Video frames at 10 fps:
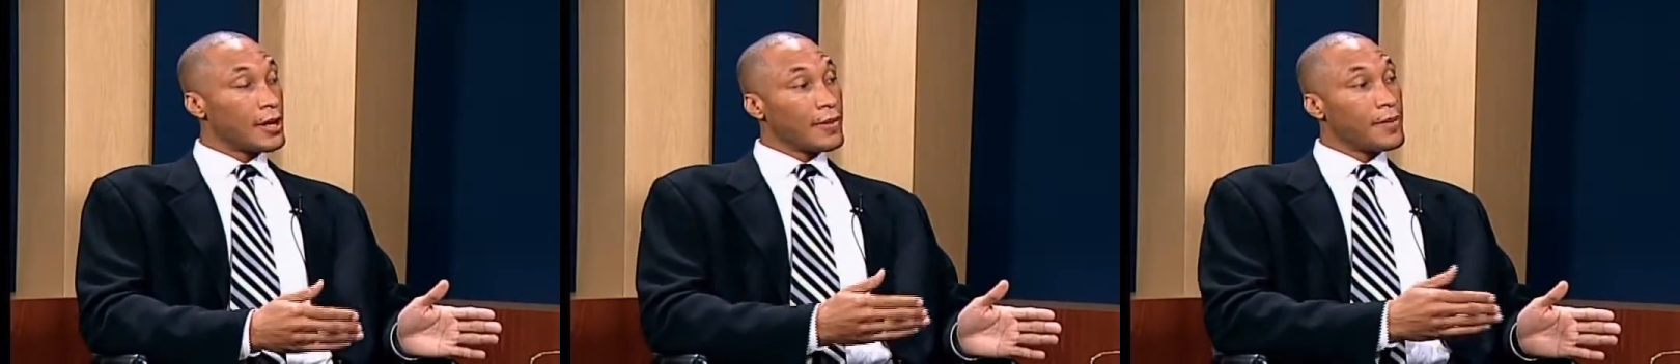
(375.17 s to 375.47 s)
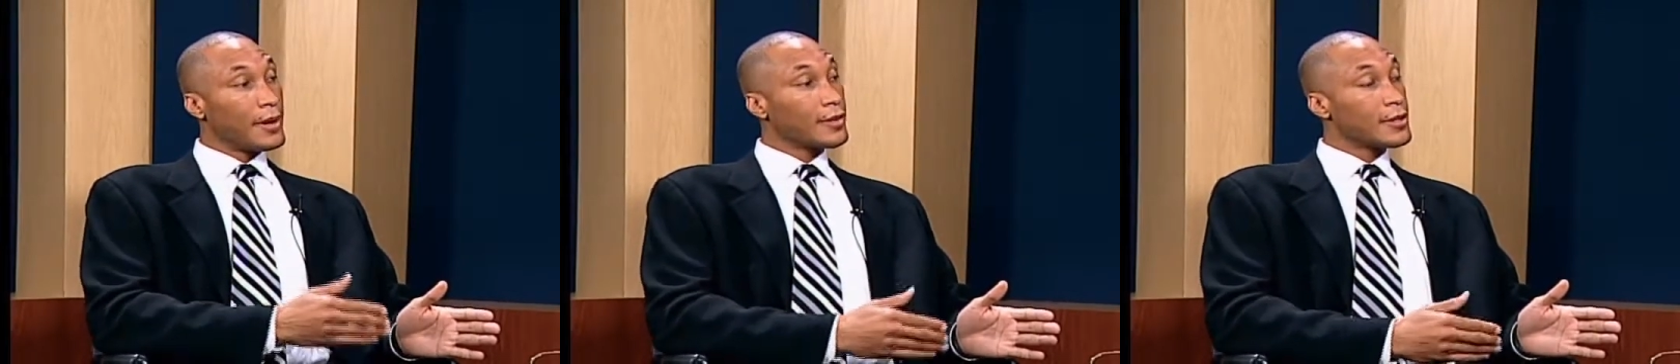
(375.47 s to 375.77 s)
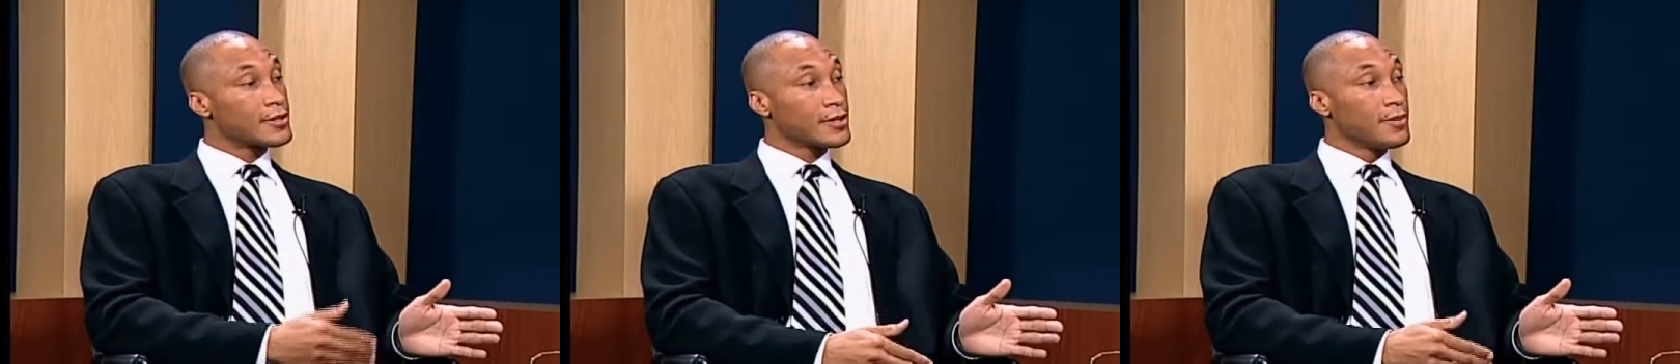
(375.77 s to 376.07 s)
they make the
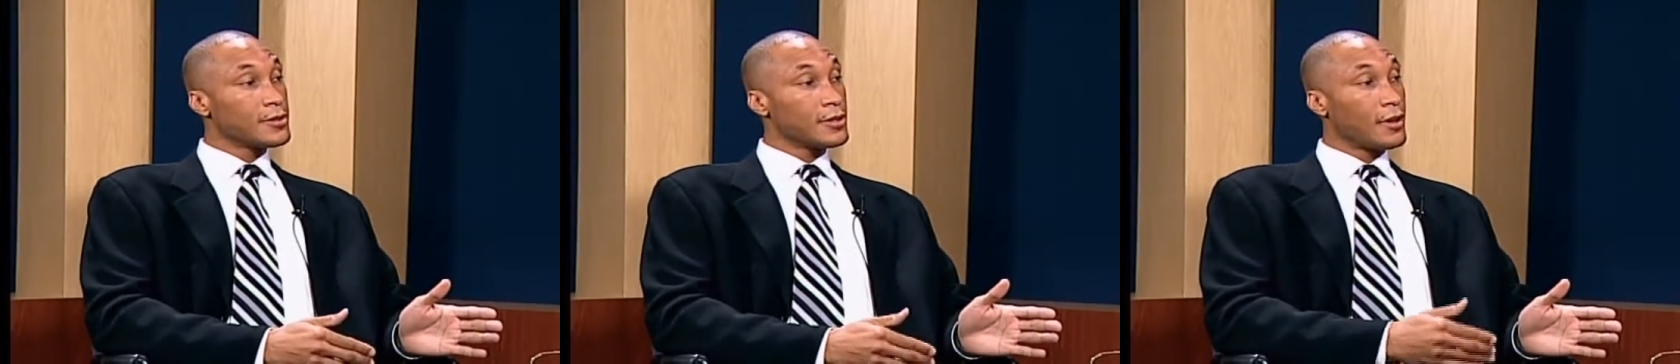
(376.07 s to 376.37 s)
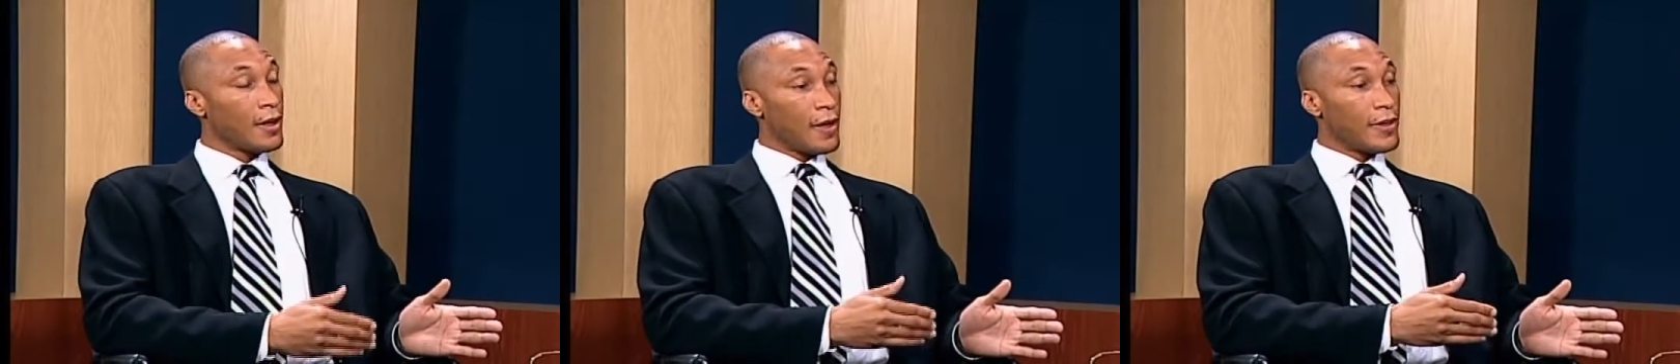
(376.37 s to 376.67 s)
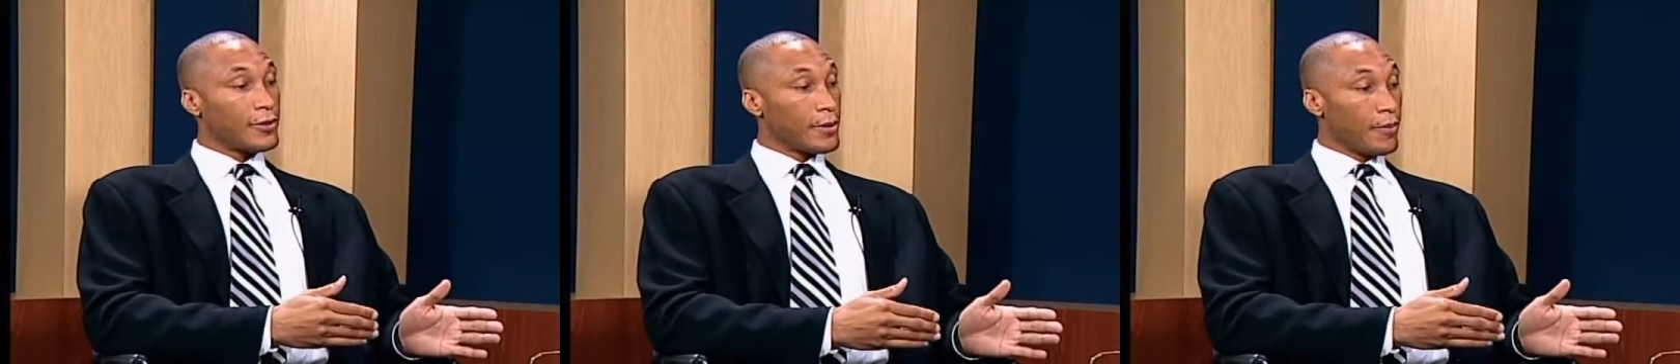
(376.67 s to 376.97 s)
assumption
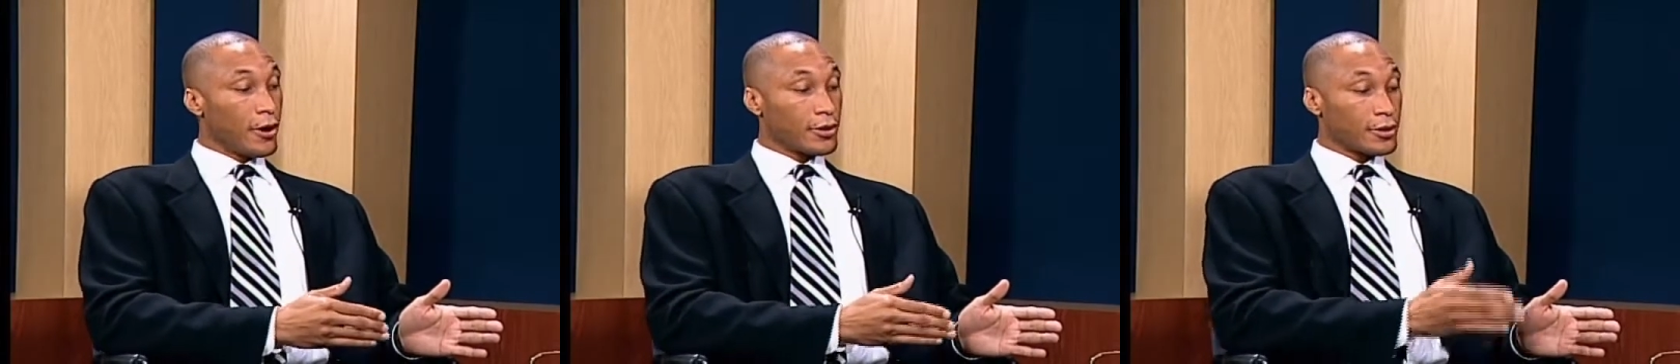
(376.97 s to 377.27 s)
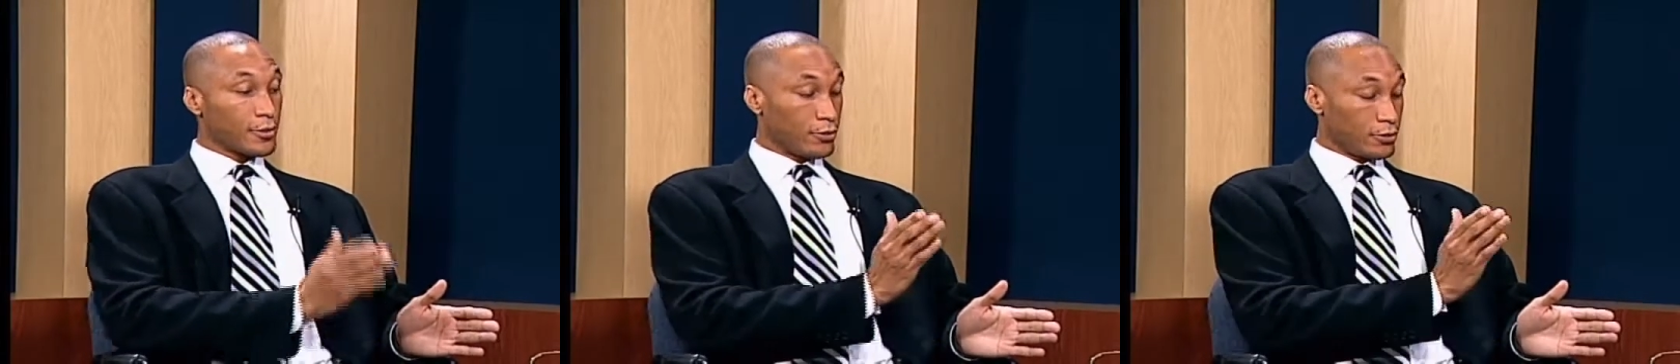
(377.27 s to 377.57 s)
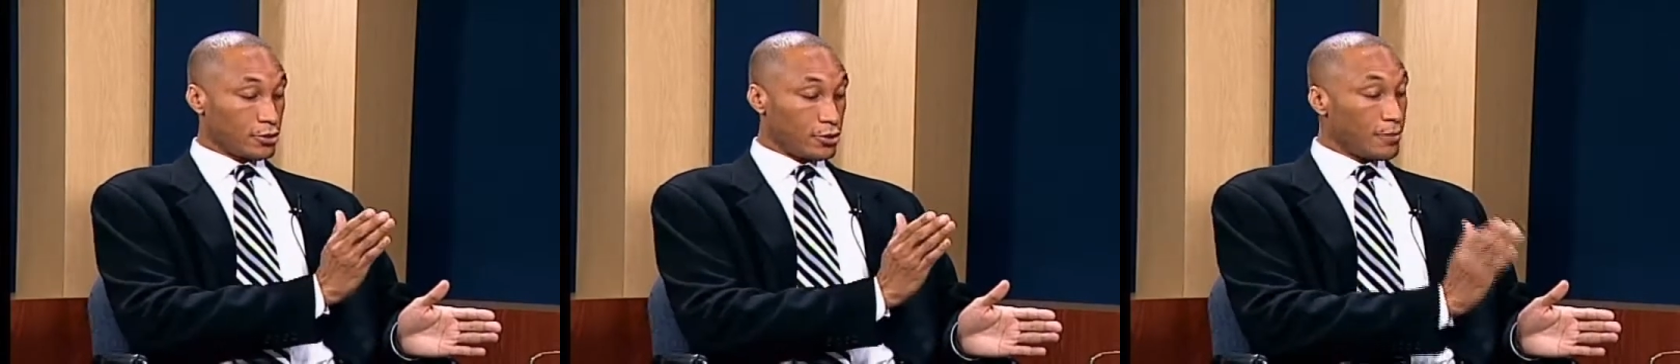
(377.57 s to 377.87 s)
that their partner
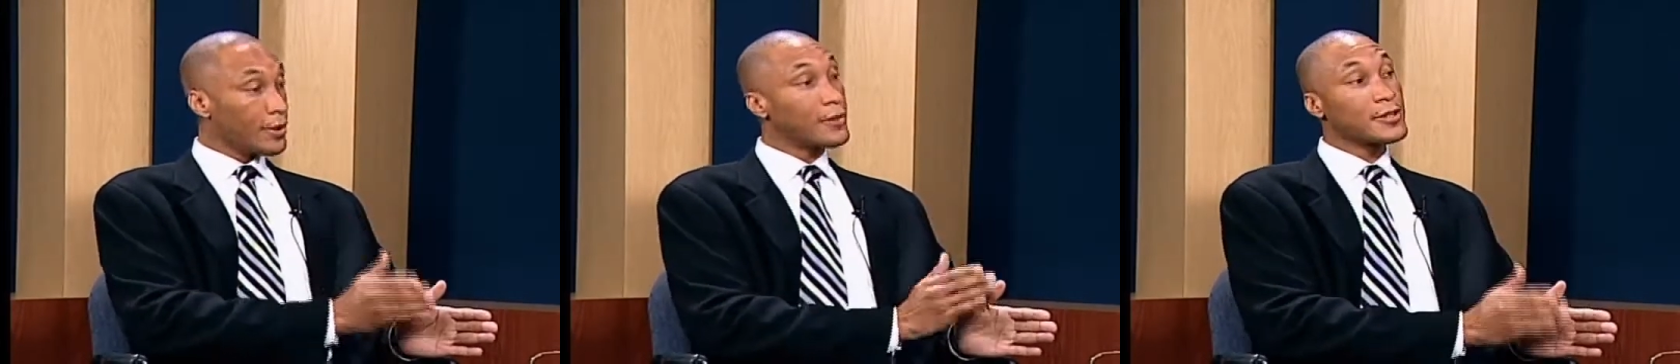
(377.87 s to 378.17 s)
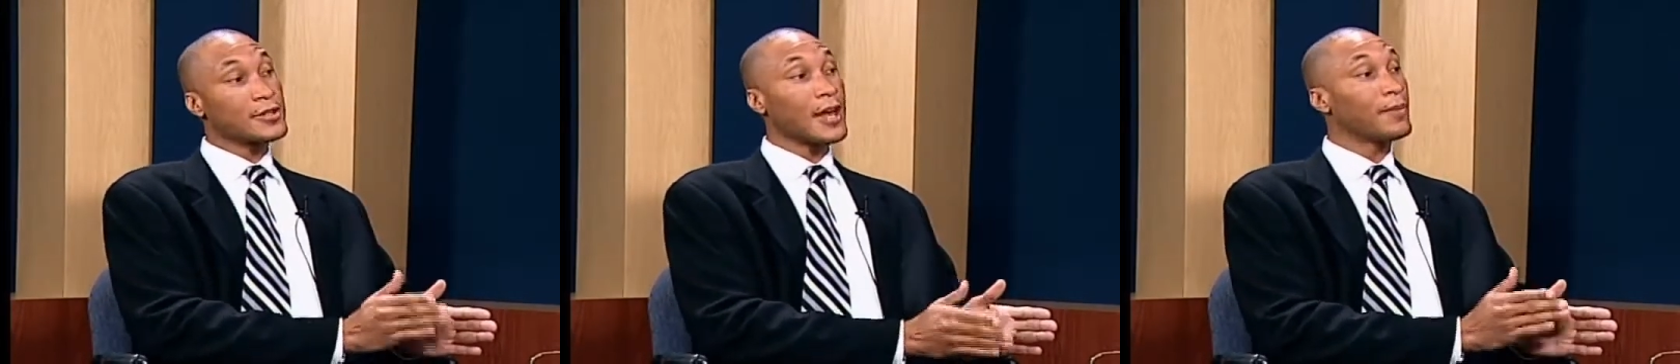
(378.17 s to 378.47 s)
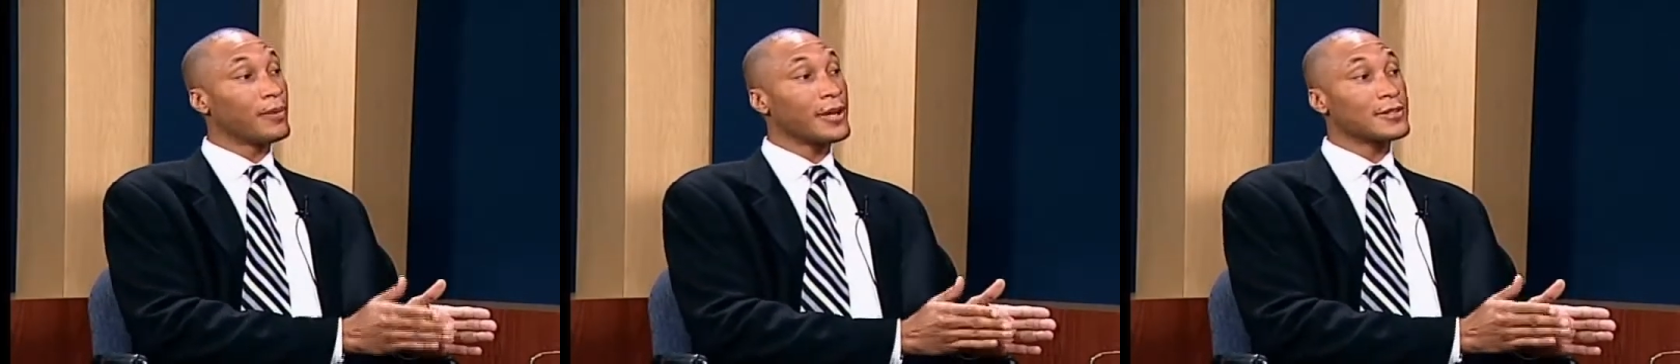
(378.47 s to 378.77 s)
should be in the same
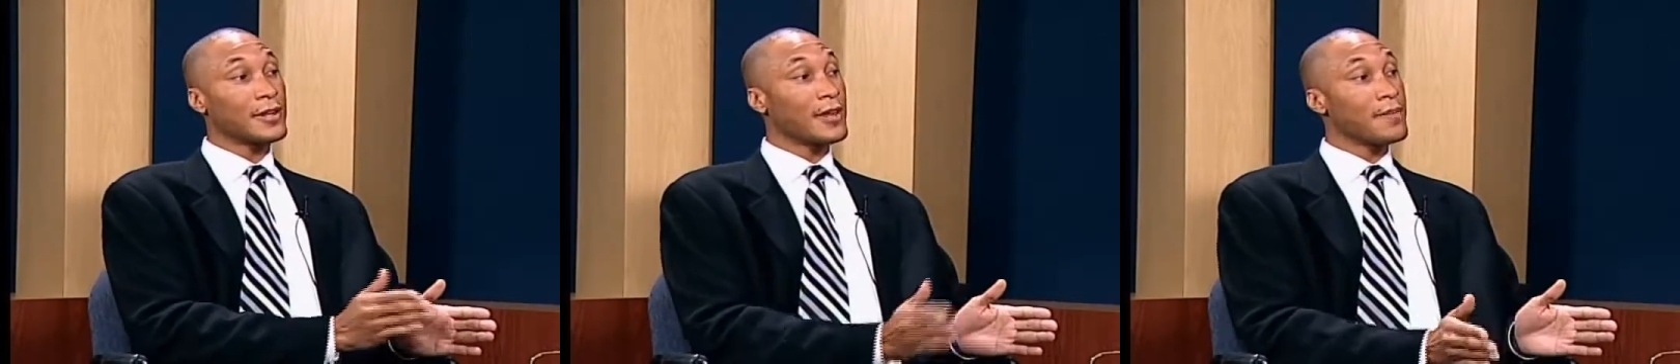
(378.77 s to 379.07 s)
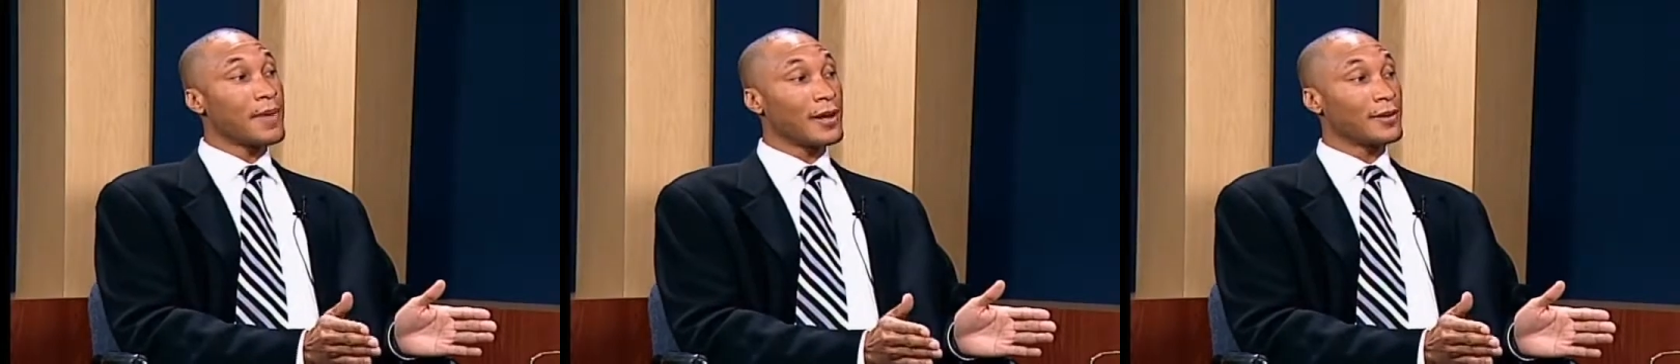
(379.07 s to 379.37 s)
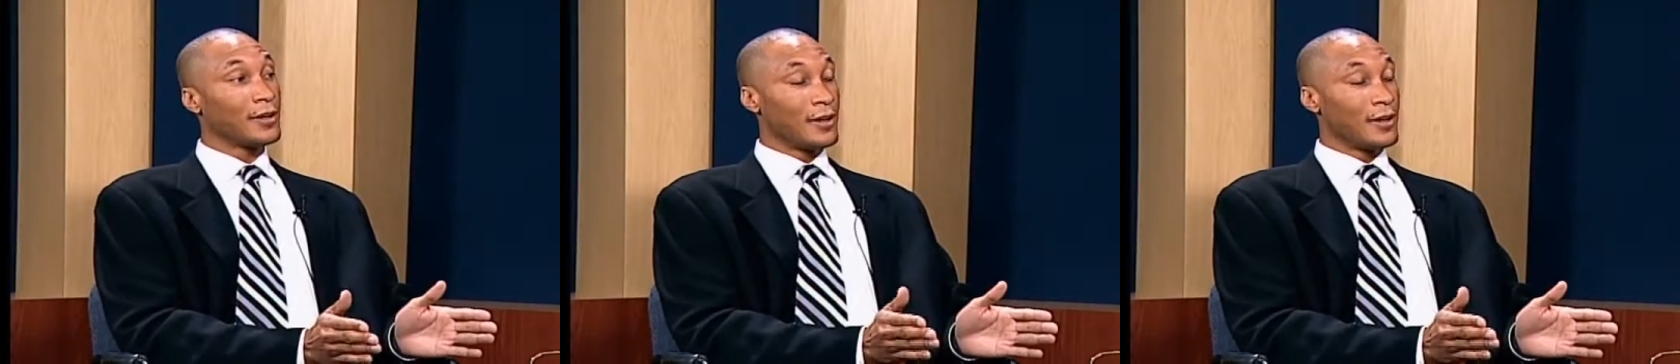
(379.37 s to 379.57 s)
place that they met